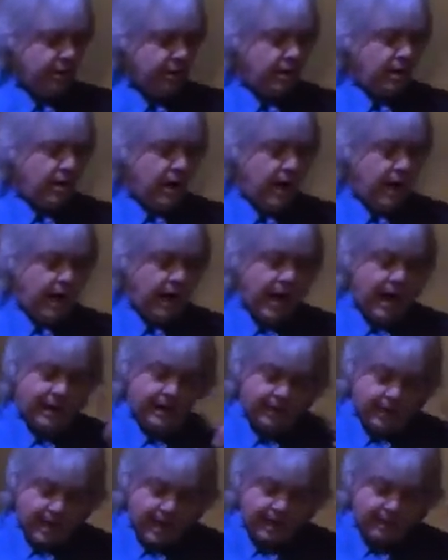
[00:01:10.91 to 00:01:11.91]

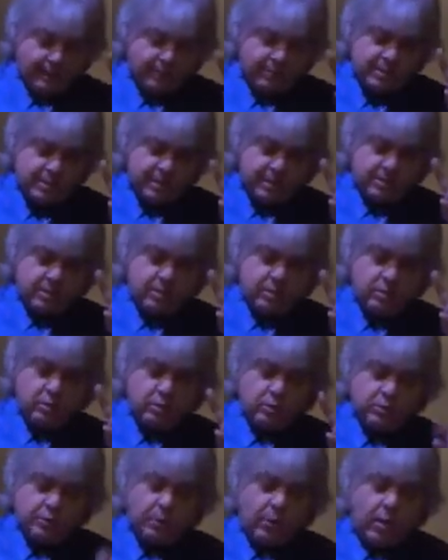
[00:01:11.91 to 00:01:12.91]
I did use